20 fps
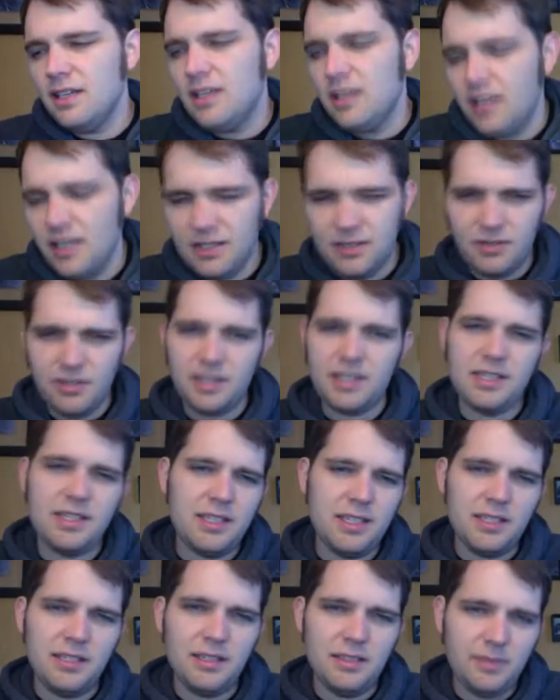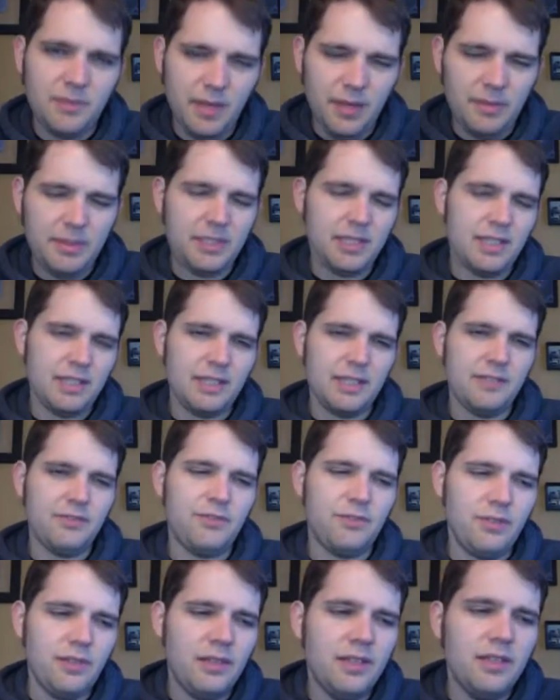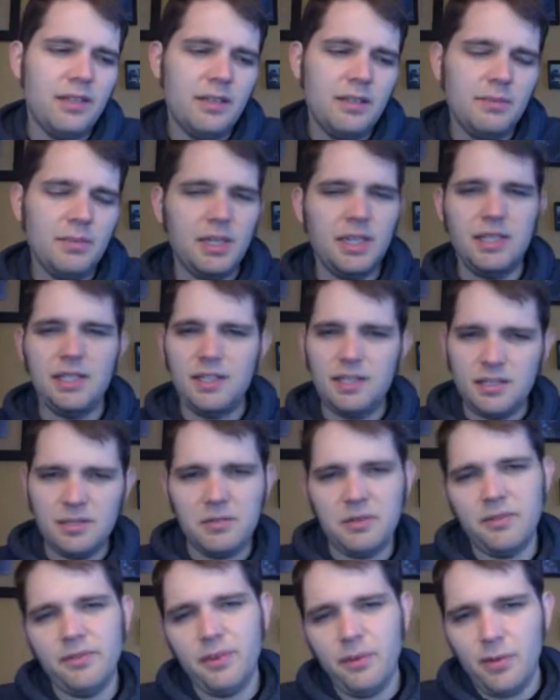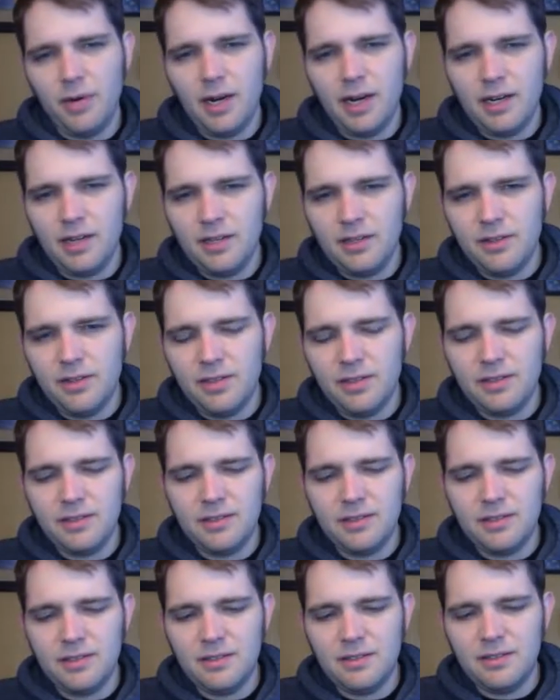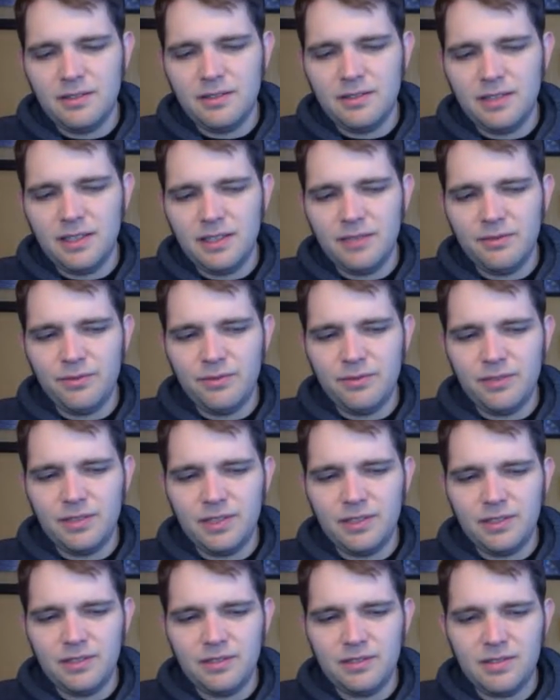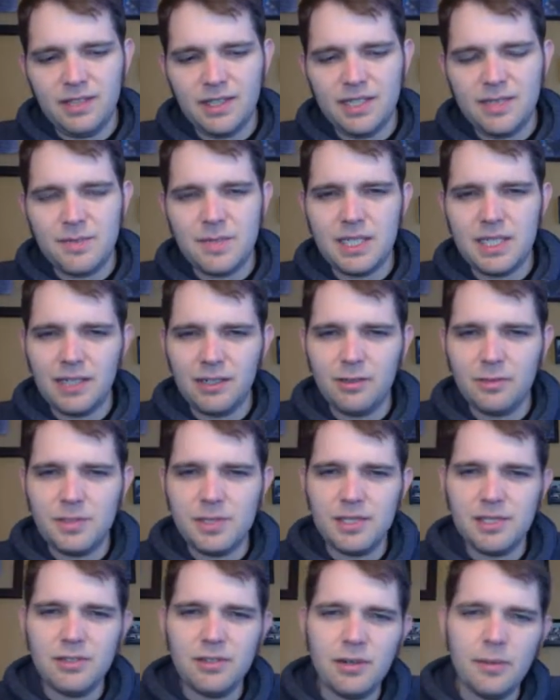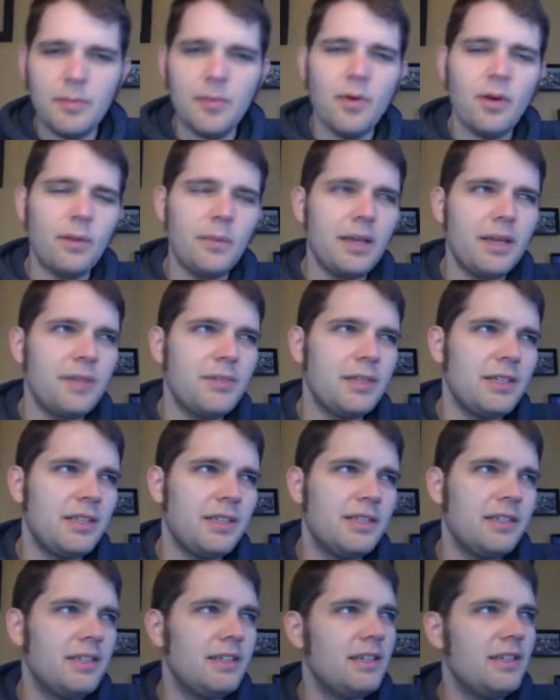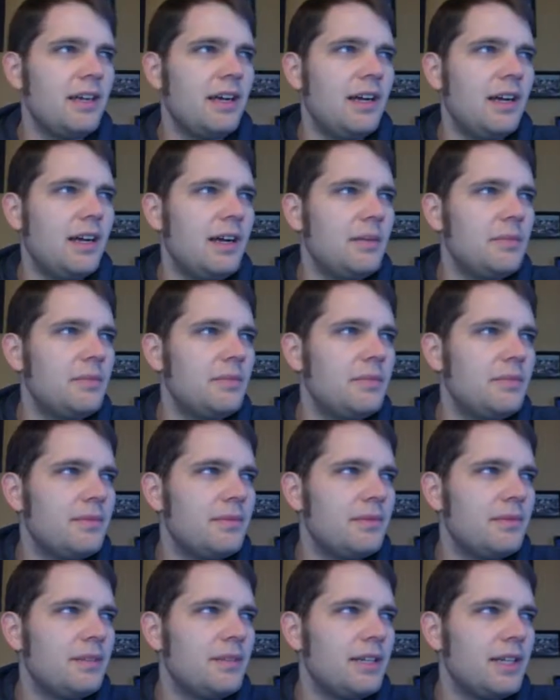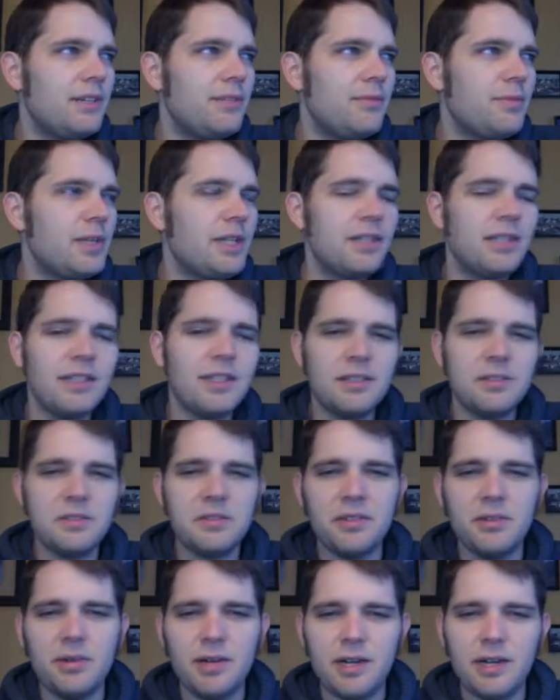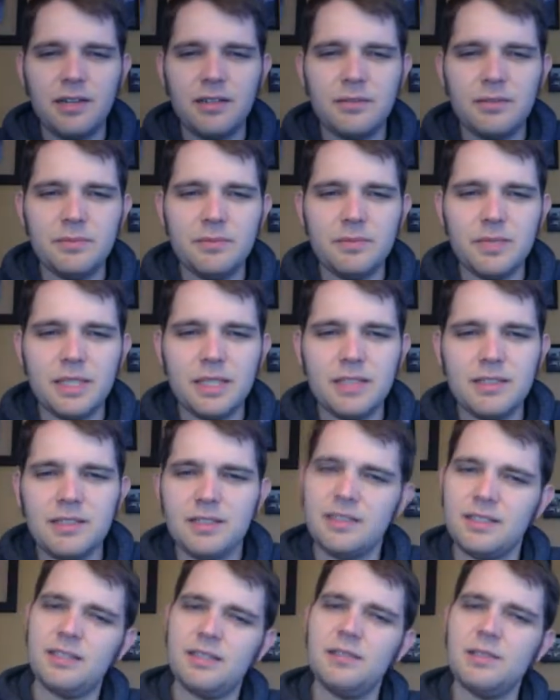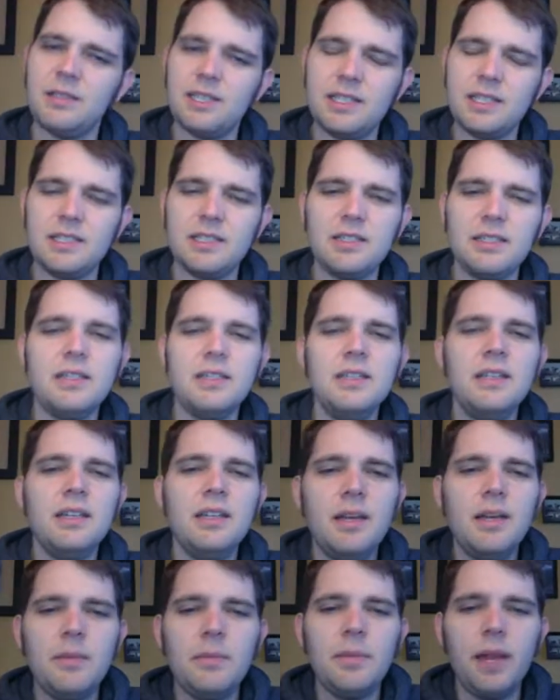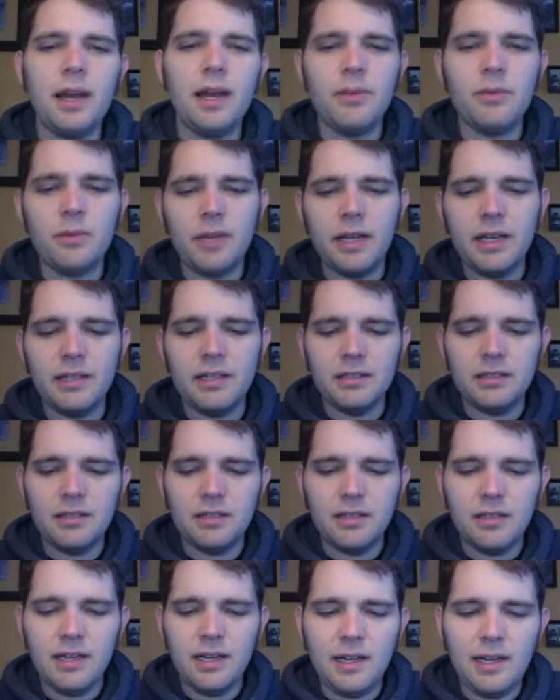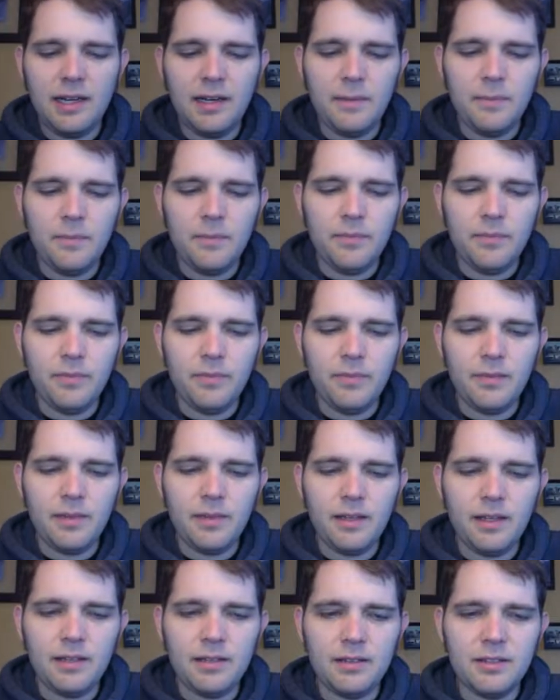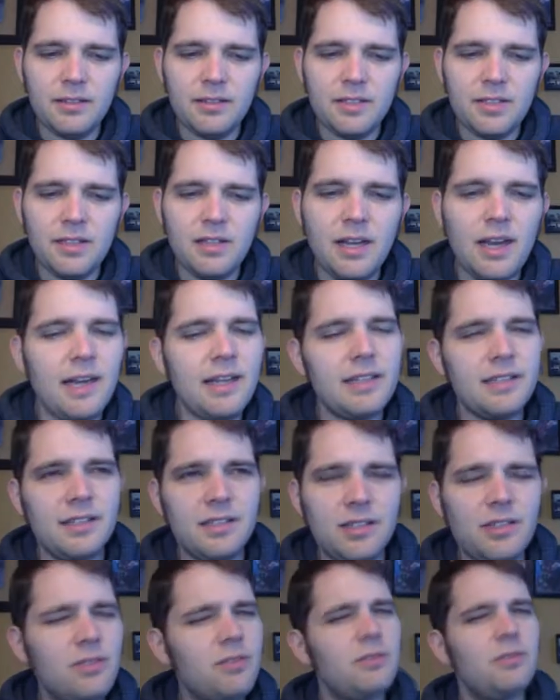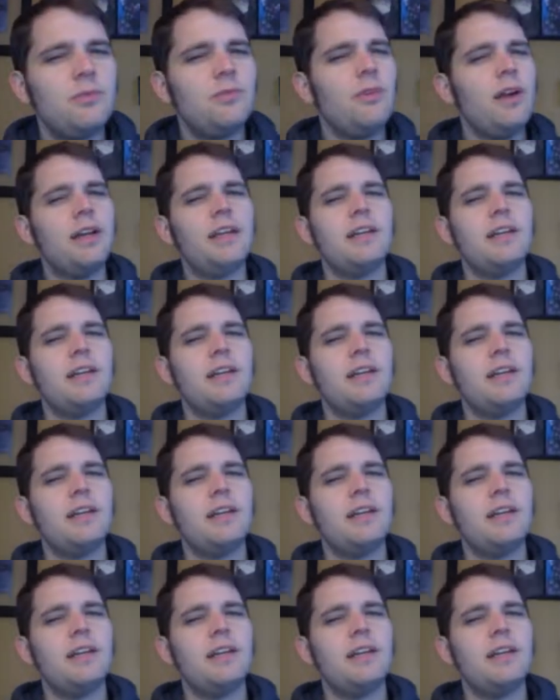interesting, and maybe it's because I've been in the industry for a while that I've got some Stockholm syndrome, or maybe I've been in the industry a while because it's interesting. But either way, there's a lot to run